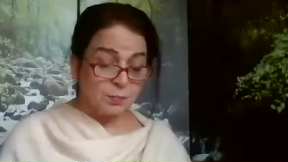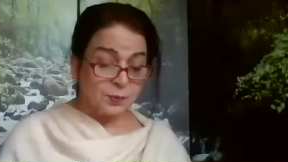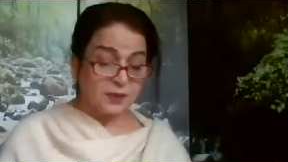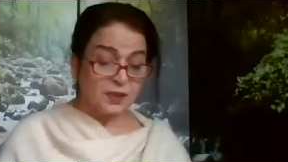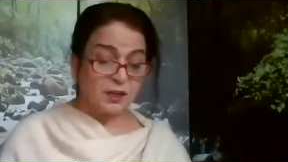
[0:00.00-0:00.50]

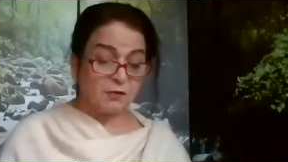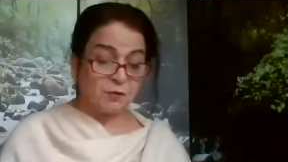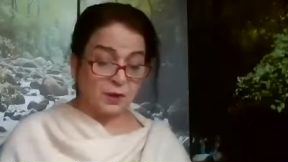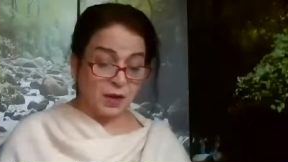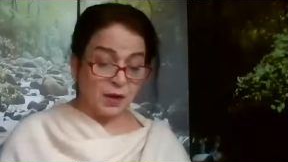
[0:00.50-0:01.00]

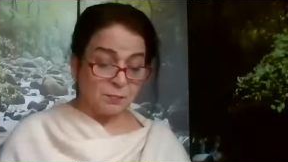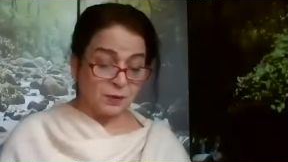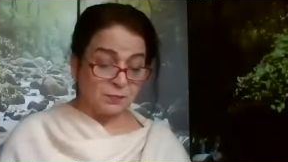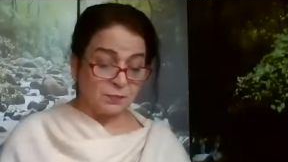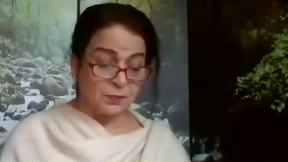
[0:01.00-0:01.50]

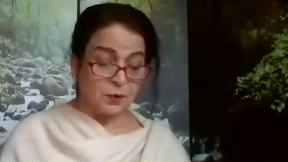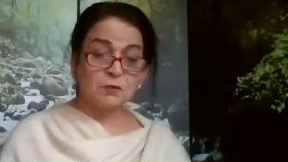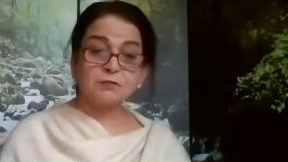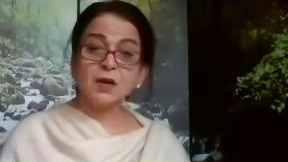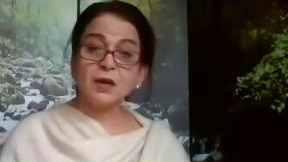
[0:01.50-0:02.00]
Prithivyam,
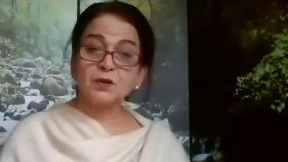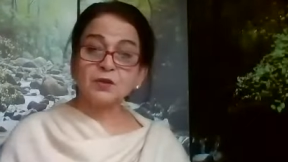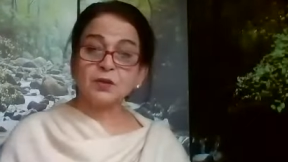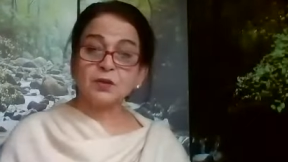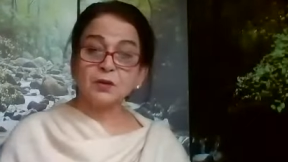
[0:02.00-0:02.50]
of the
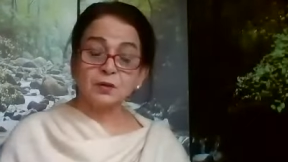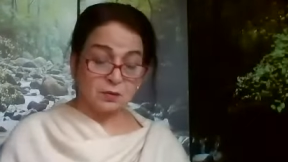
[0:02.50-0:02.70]
earth.